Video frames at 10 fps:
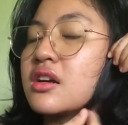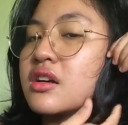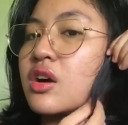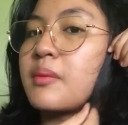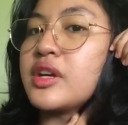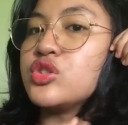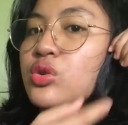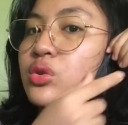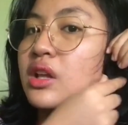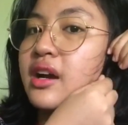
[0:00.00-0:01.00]
around my
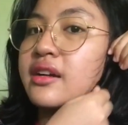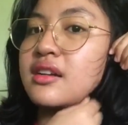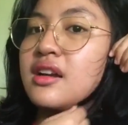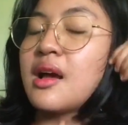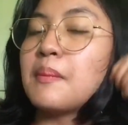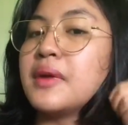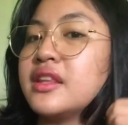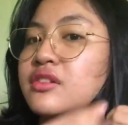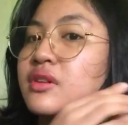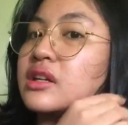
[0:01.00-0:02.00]
jawline but
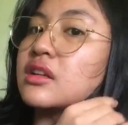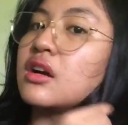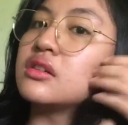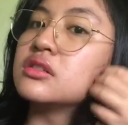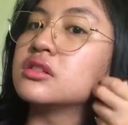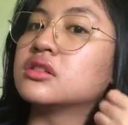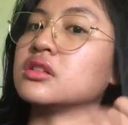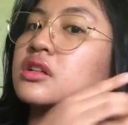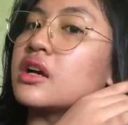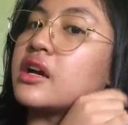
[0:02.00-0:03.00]
then right now
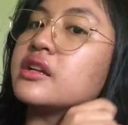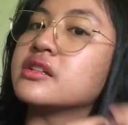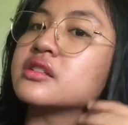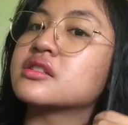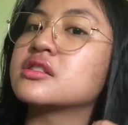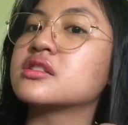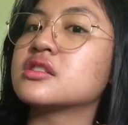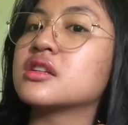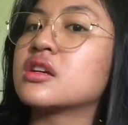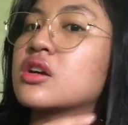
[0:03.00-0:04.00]
it is
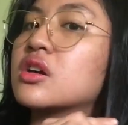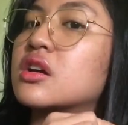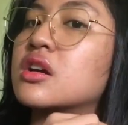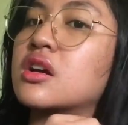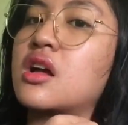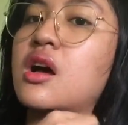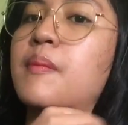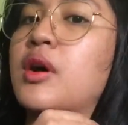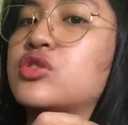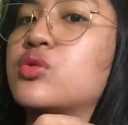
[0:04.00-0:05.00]

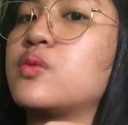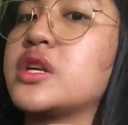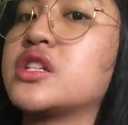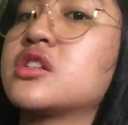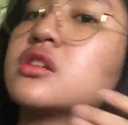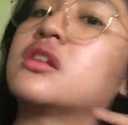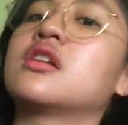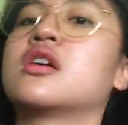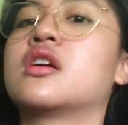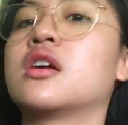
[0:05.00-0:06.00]
about to reach
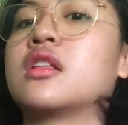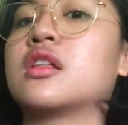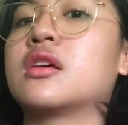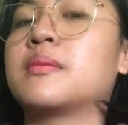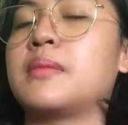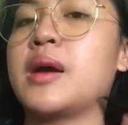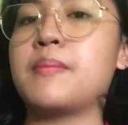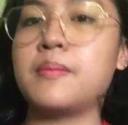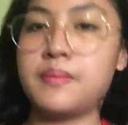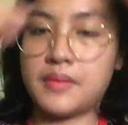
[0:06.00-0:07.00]
my
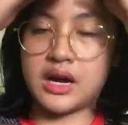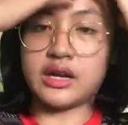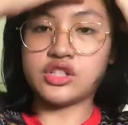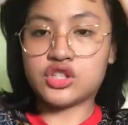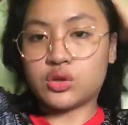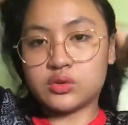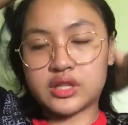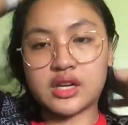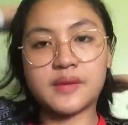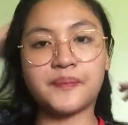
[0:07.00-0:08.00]
my
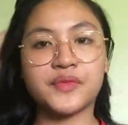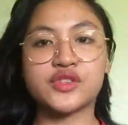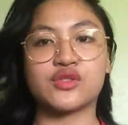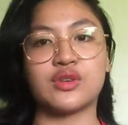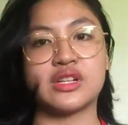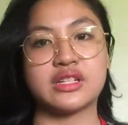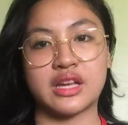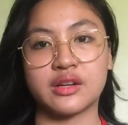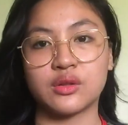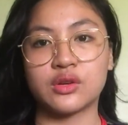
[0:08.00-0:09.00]
shoulder so it is
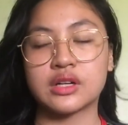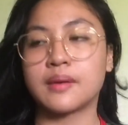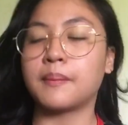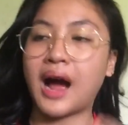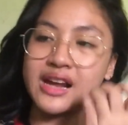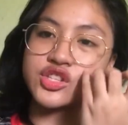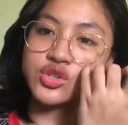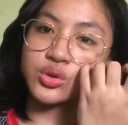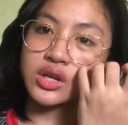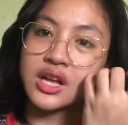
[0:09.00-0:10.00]
getting longer I
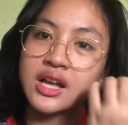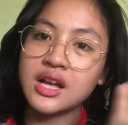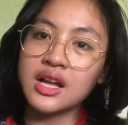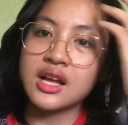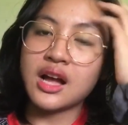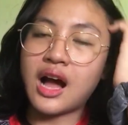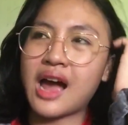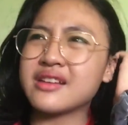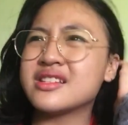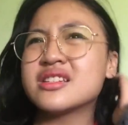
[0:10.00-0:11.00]
took
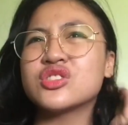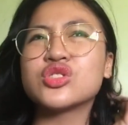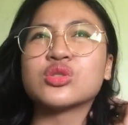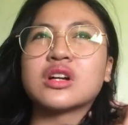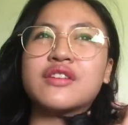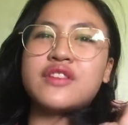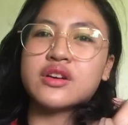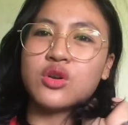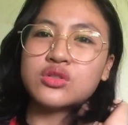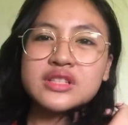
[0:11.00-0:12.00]
I didn't took a
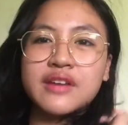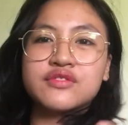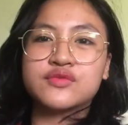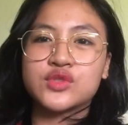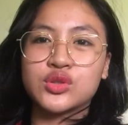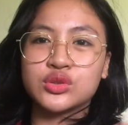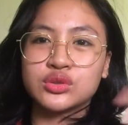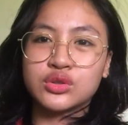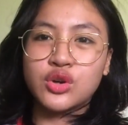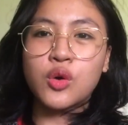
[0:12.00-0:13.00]
very long time
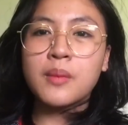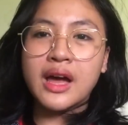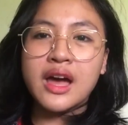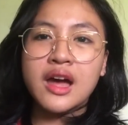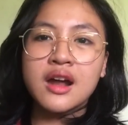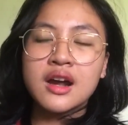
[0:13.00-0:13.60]
to grow my hair